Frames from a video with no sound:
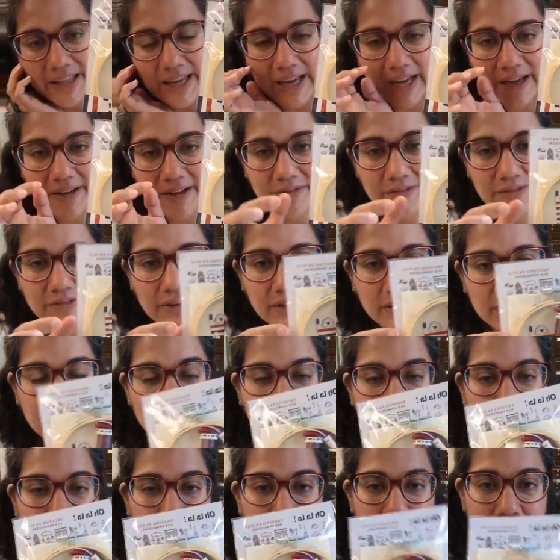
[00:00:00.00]
They have a
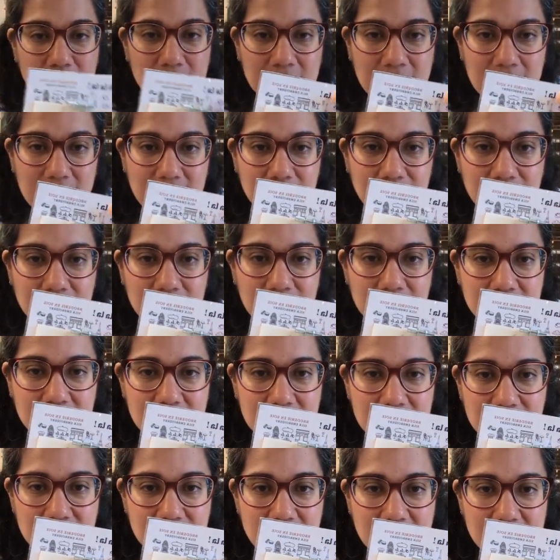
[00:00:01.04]
little motif
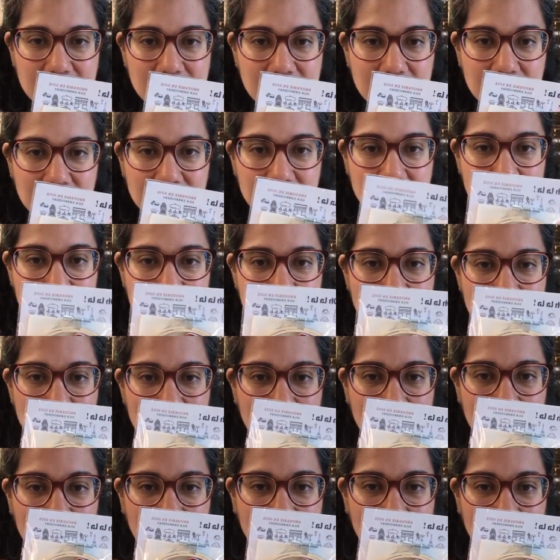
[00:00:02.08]
suggestions
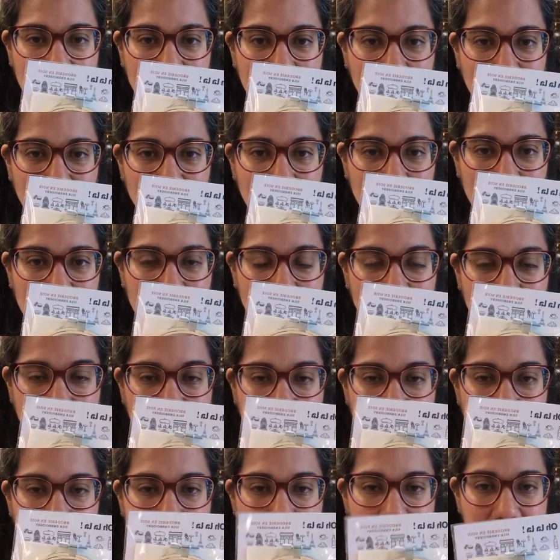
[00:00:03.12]
on how you can kind
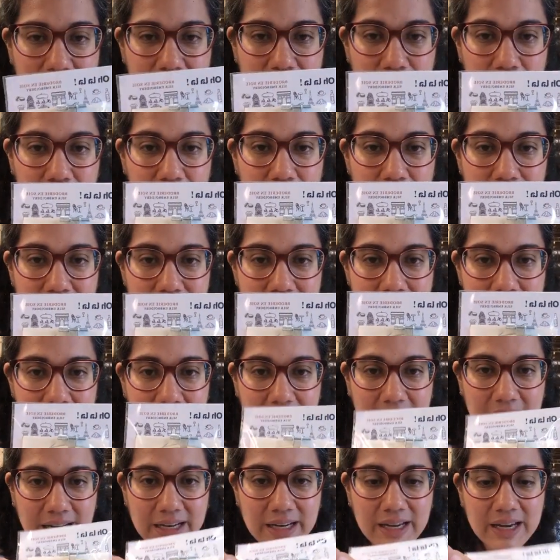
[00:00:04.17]
of create your own
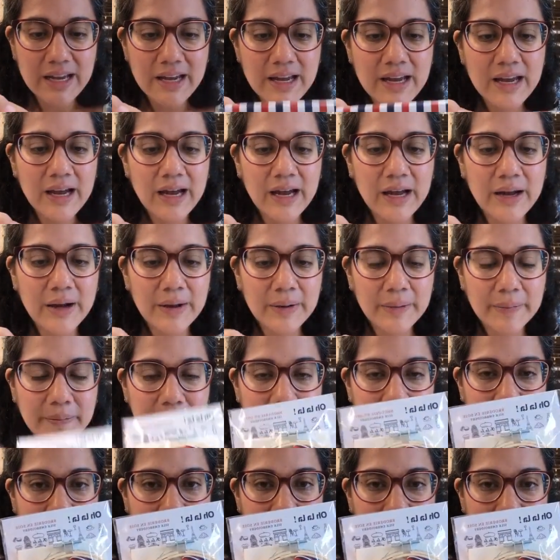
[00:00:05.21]
design.
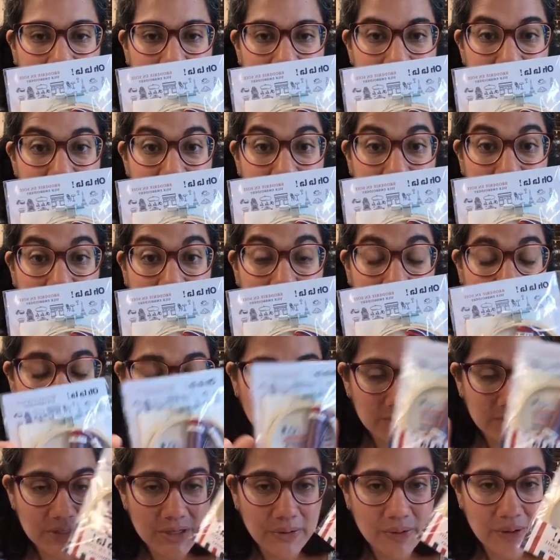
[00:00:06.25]
It's really
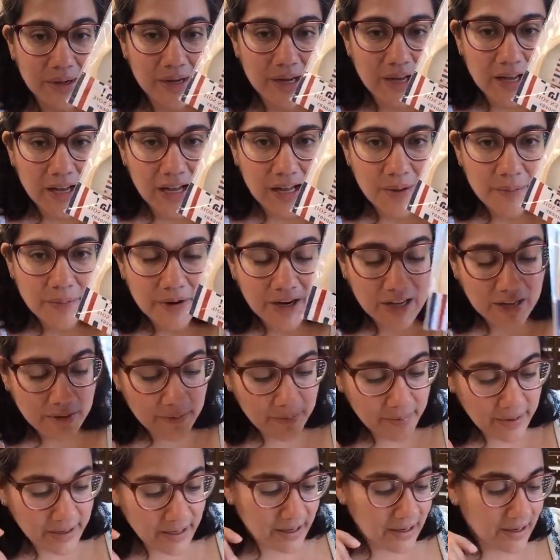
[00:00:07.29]
cute. So I'll
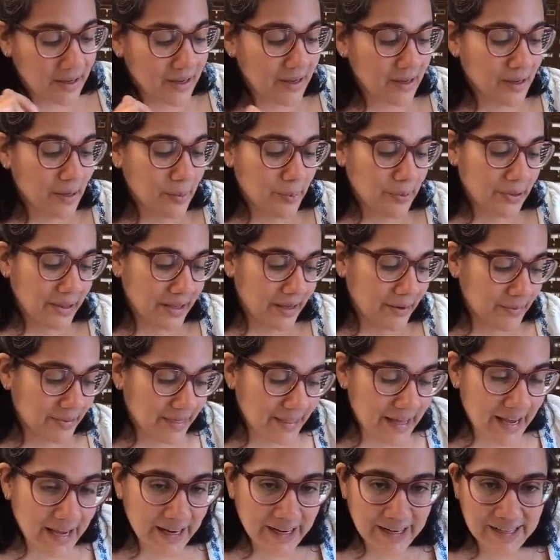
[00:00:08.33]
probably be playing
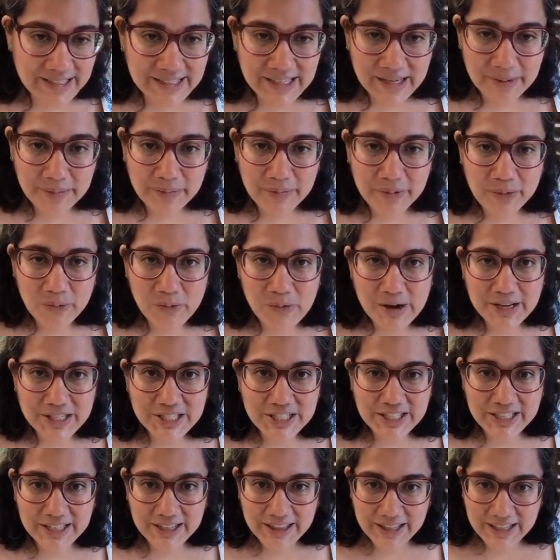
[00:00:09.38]
with that as I'm
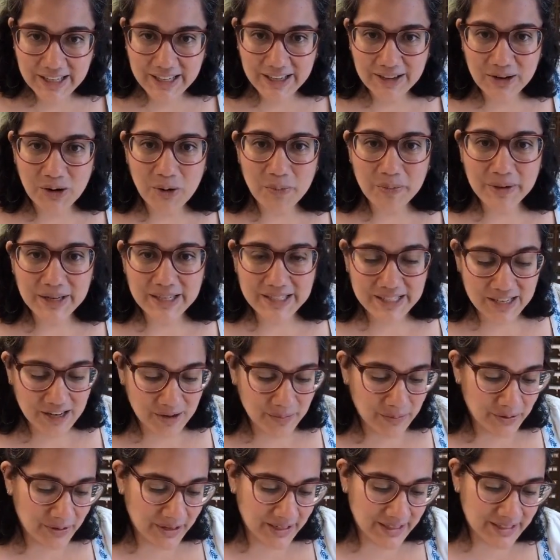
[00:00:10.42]
watching the opening
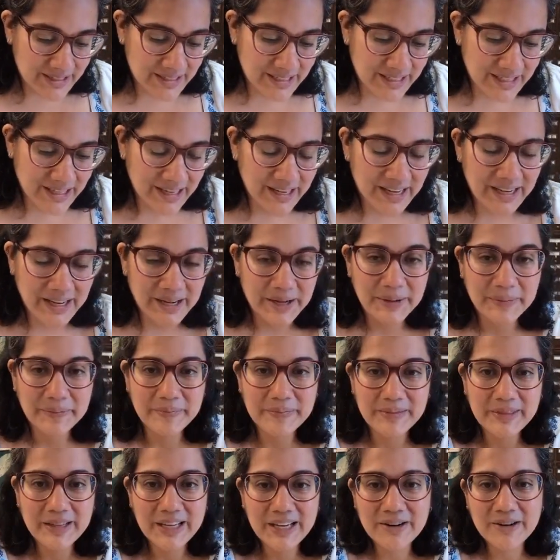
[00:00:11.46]
ceremonies
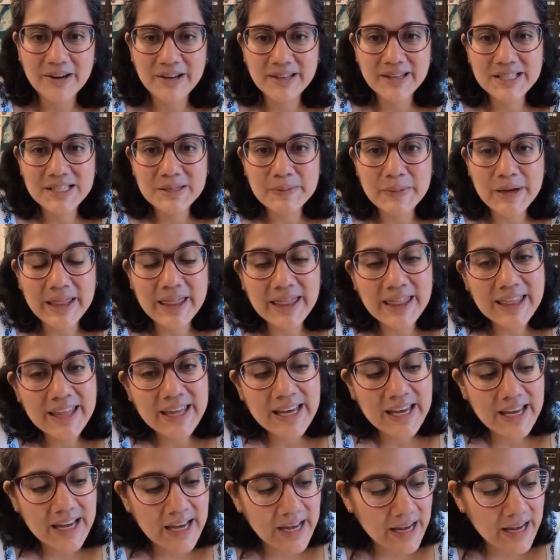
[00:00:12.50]
later on this month.